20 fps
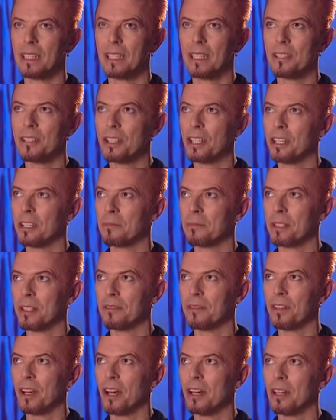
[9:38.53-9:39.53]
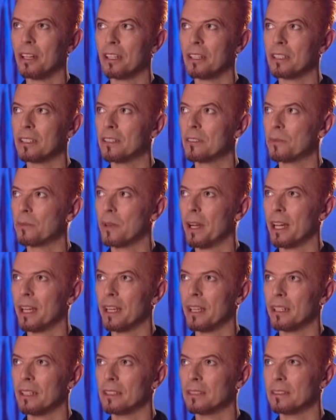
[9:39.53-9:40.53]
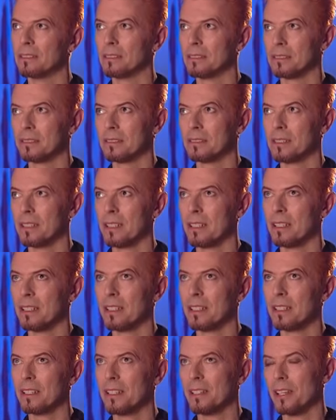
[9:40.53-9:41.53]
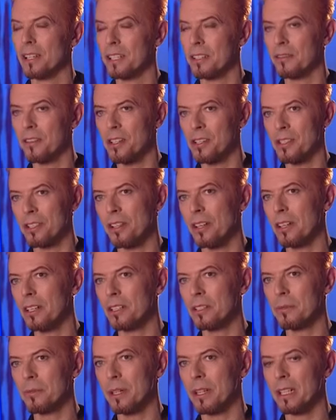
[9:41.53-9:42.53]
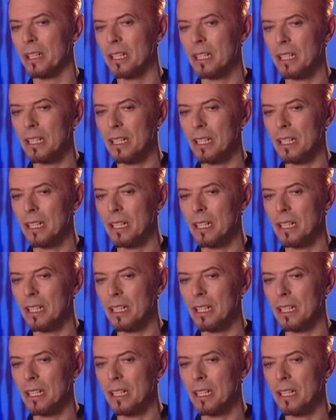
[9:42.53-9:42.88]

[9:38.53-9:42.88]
in terms of hardware, science fiction hardware.